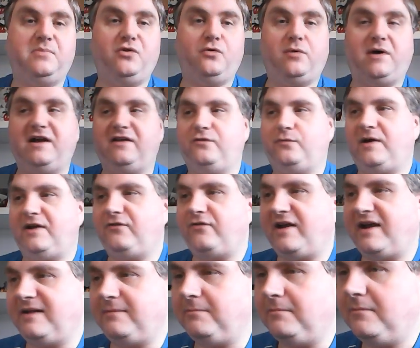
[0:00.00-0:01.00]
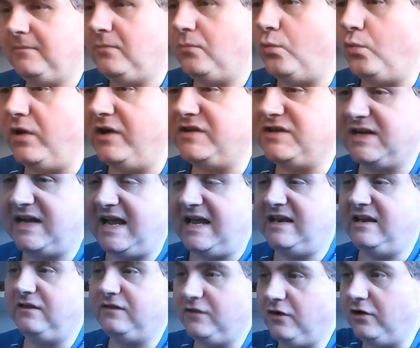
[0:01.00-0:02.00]
Blue Eyes White Dragon, which again
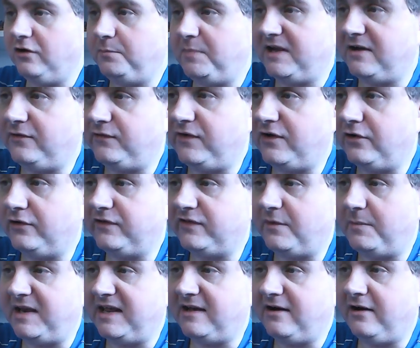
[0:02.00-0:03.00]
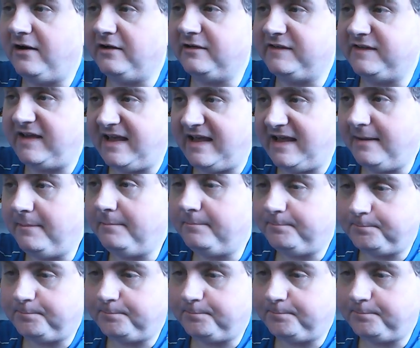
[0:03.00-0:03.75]
is good because you've got so many cards here